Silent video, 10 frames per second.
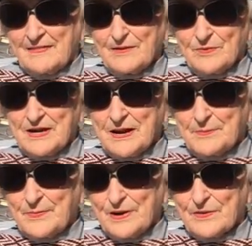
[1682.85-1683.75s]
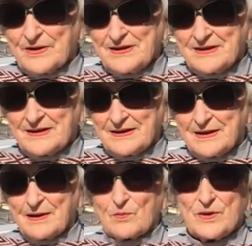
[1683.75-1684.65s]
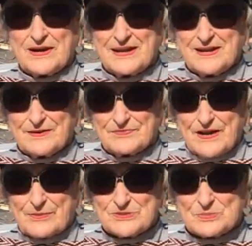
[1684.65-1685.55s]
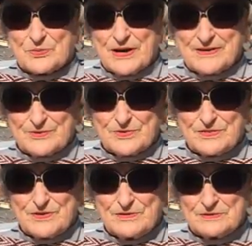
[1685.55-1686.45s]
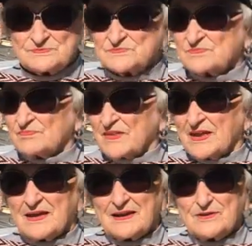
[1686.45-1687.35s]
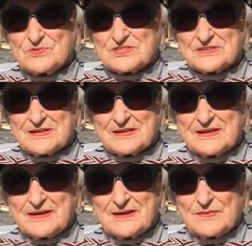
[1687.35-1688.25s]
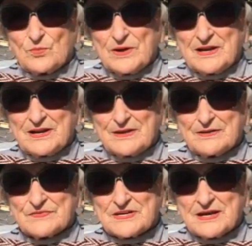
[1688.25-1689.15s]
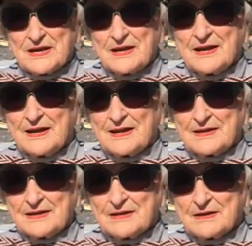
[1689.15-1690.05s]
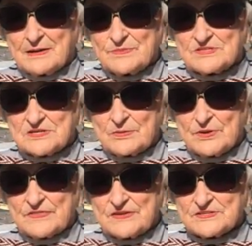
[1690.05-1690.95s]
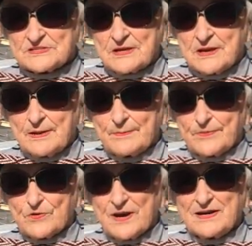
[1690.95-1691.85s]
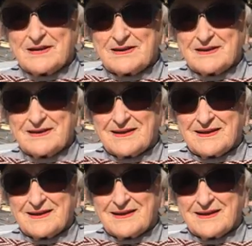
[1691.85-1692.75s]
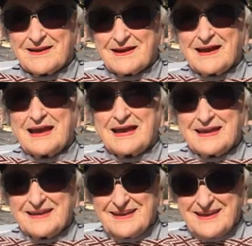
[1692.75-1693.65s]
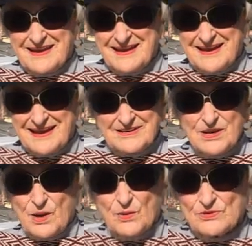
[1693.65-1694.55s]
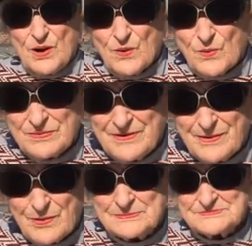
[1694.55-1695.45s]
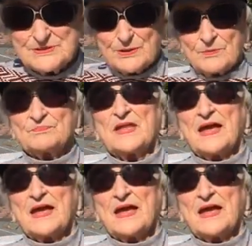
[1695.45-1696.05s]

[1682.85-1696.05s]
And then we got married and our wedding gift, I was pregnant with you, and he was a little late on the wedding gift, and he comes with this Wait, great. You were pregnant with me when you got married? No, no, no, oh. no.